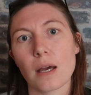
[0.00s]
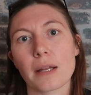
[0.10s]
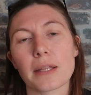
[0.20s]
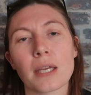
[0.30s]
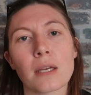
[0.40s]

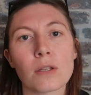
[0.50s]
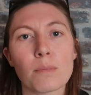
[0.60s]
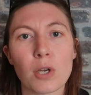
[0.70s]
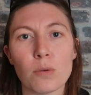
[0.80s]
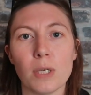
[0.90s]
And I think at the
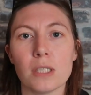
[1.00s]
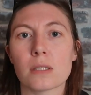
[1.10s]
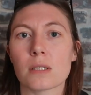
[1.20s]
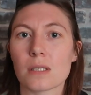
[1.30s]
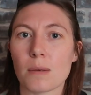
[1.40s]

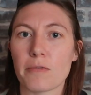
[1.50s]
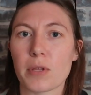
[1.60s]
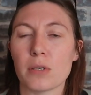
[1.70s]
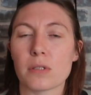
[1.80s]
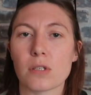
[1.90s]
moment some of
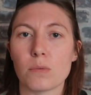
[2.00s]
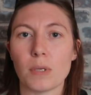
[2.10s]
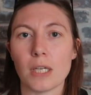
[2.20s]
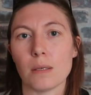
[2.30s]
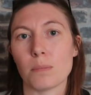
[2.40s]
those could
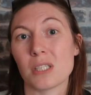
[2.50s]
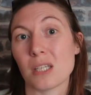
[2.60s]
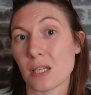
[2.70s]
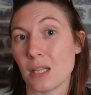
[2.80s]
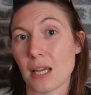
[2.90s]
be
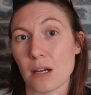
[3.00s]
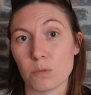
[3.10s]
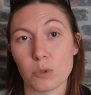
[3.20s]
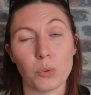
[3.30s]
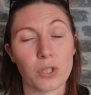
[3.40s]
particularly
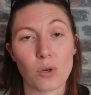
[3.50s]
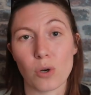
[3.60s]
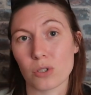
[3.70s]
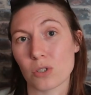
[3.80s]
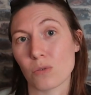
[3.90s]
helpful with
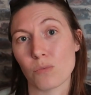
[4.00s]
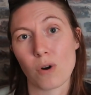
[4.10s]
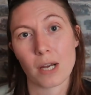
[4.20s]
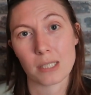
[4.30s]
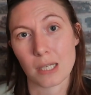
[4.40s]
costs
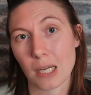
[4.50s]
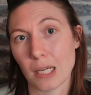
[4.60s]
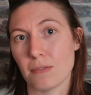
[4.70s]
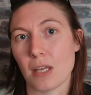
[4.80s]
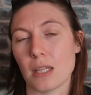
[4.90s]
rising
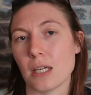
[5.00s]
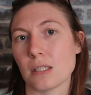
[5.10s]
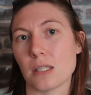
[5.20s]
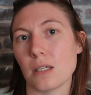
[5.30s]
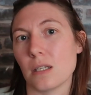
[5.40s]
if they're
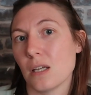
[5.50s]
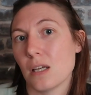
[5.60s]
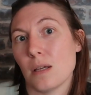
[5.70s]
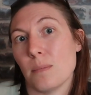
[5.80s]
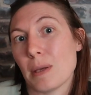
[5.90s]
things that
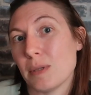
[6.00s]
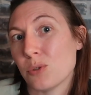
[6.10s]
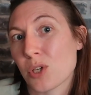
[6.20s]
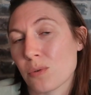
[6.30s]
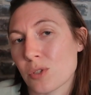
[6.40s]
maybe
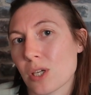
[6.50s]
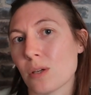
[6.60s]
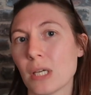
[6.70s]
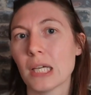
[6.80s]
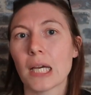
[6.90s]
you don't do.